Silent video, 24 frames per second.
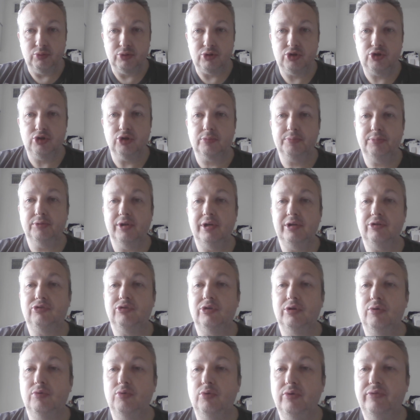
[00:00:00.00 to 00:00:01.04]
which took place
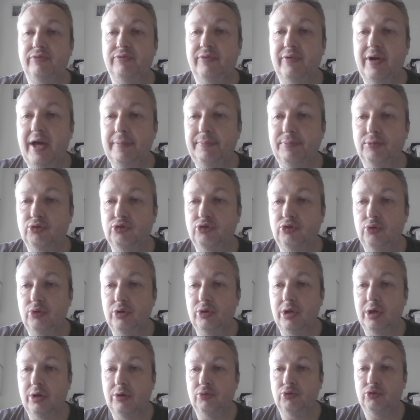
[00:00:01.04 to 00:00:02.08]
on the roof of Apple
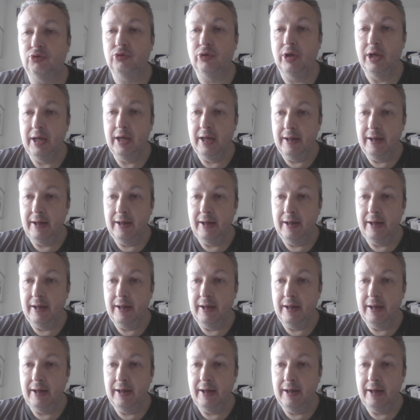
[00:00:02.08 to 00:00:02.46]
Studios